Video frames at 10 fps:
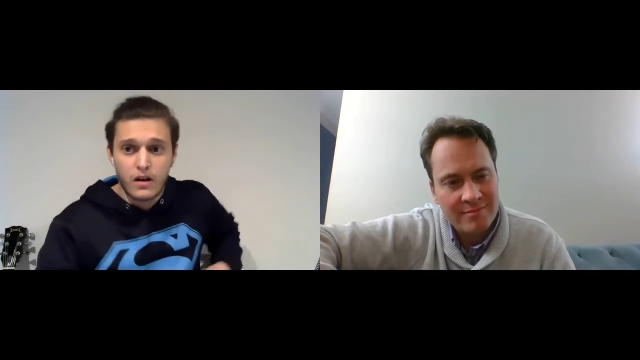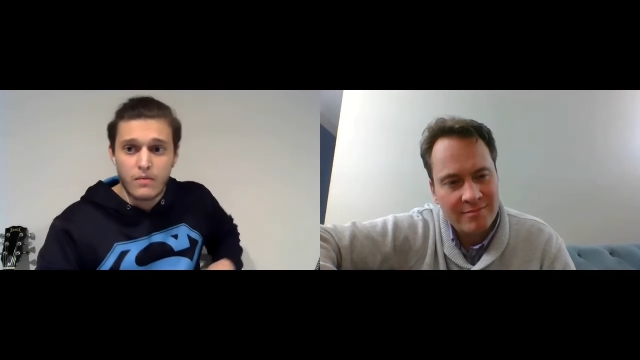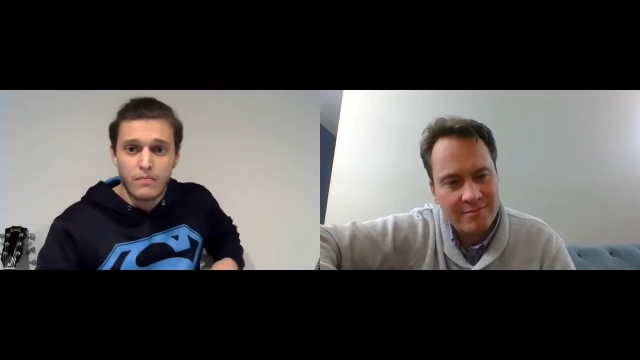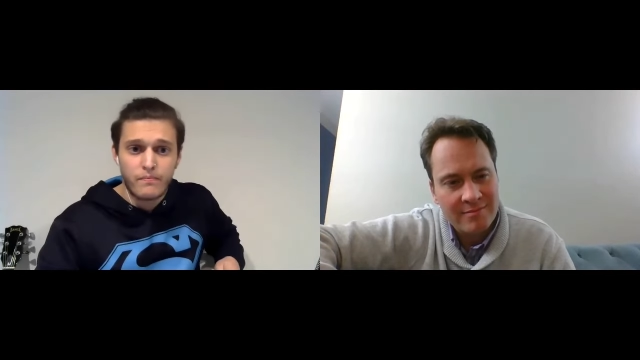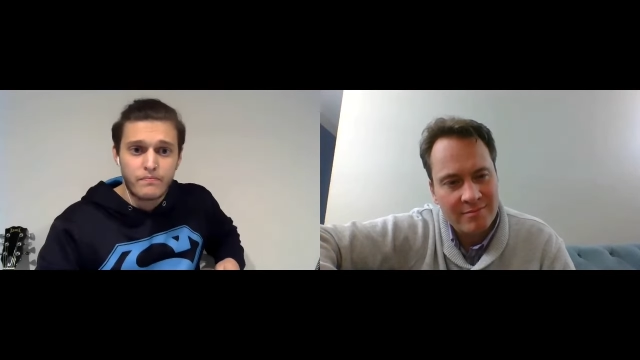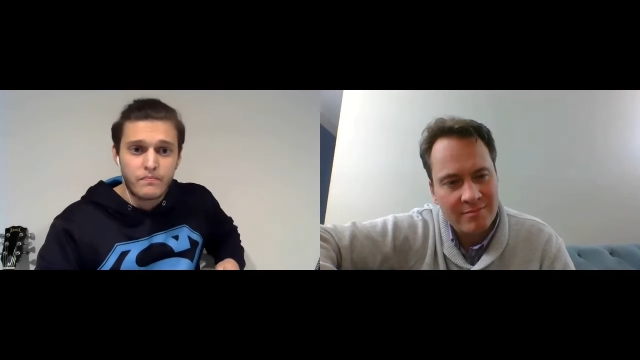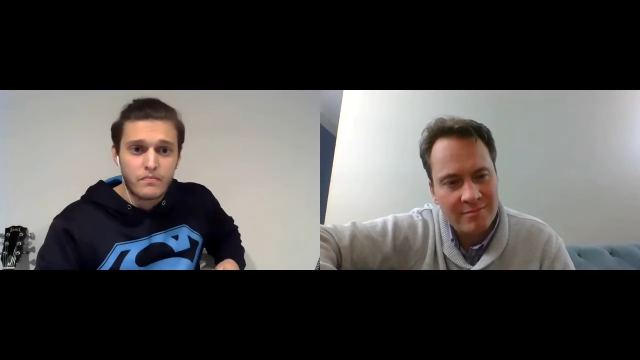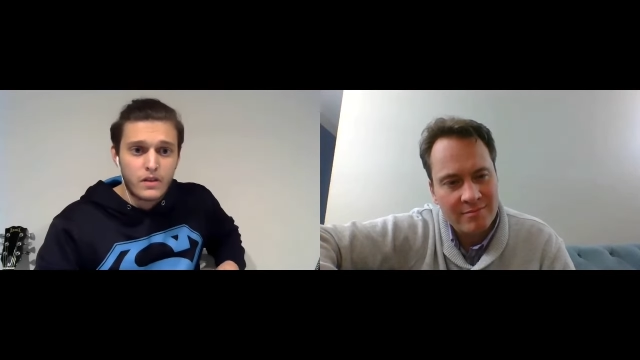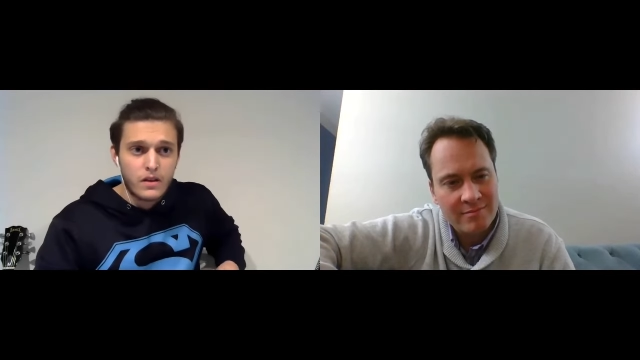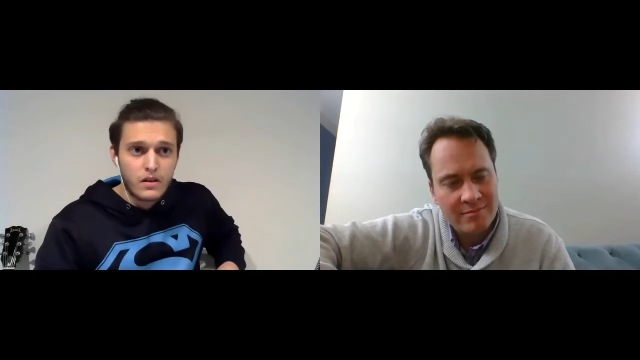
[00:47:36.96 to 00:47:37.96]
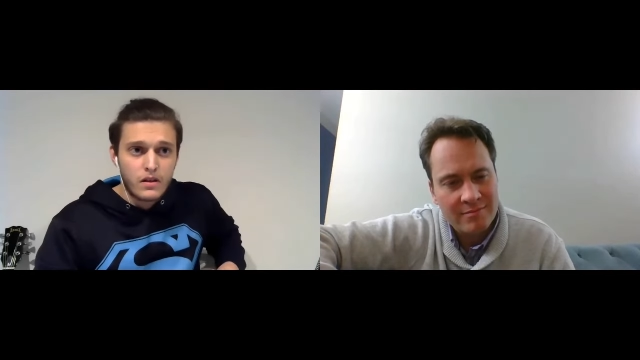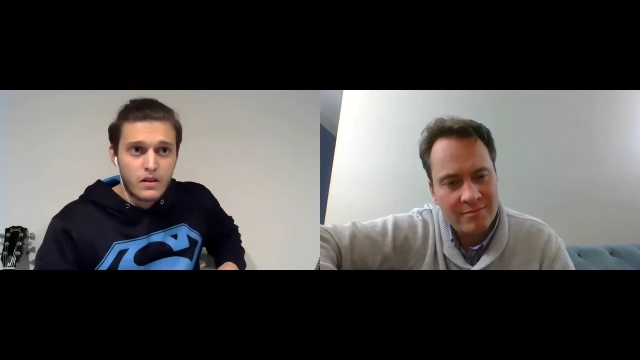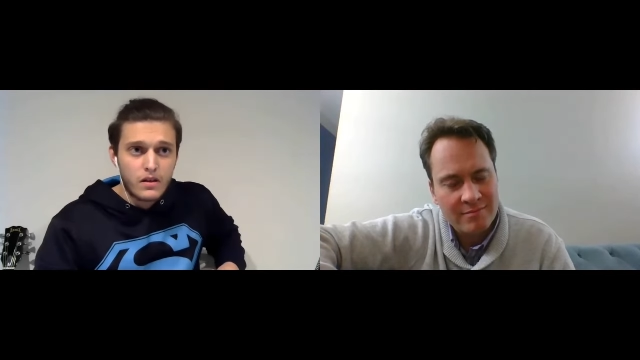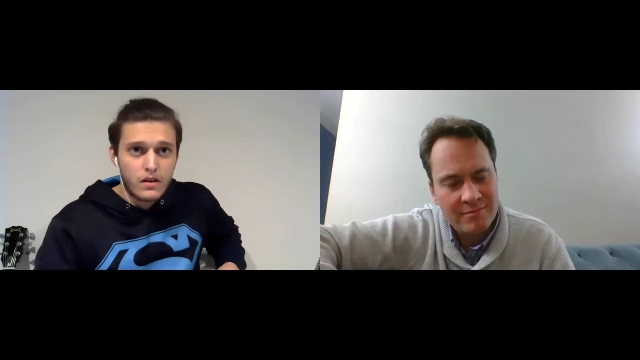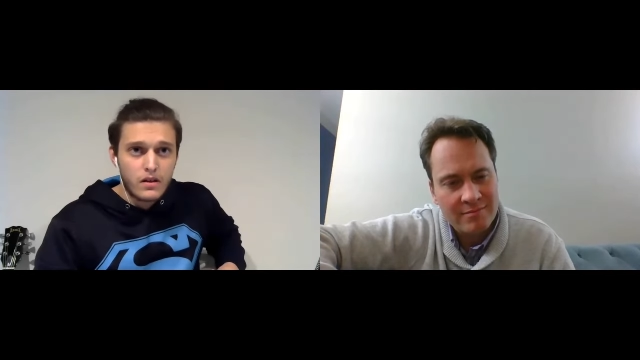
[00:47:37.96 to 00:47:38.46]

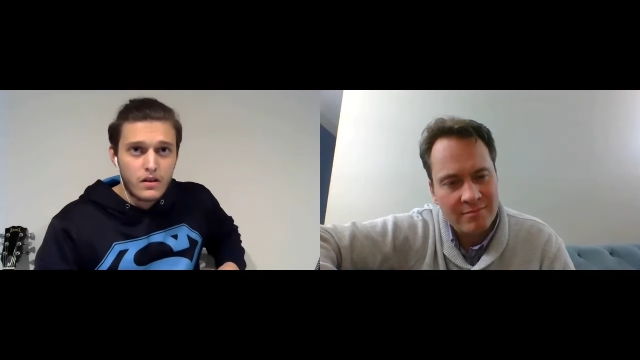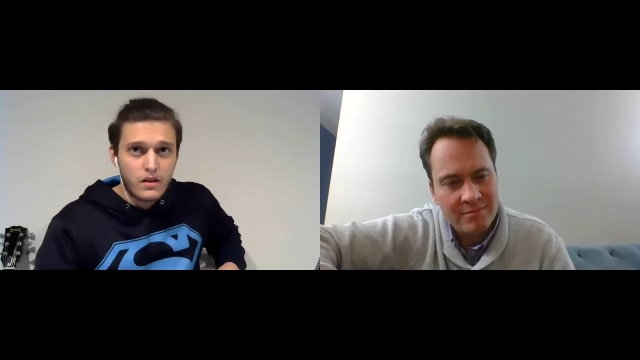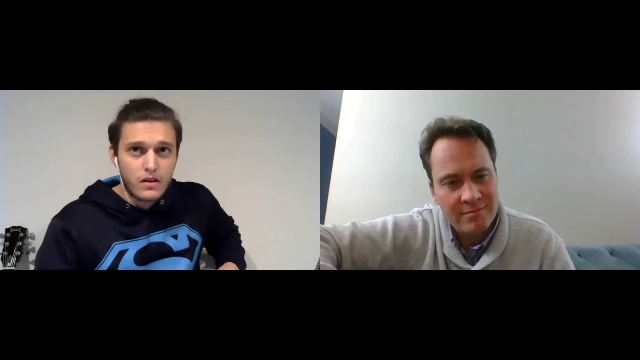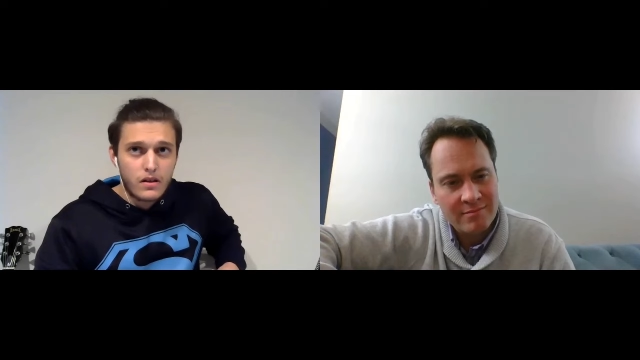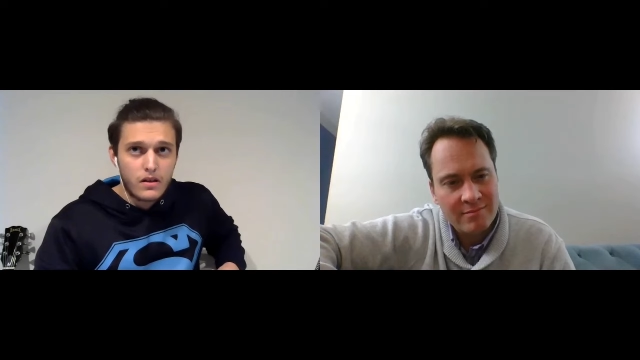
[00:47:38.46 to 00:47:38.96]
(silence)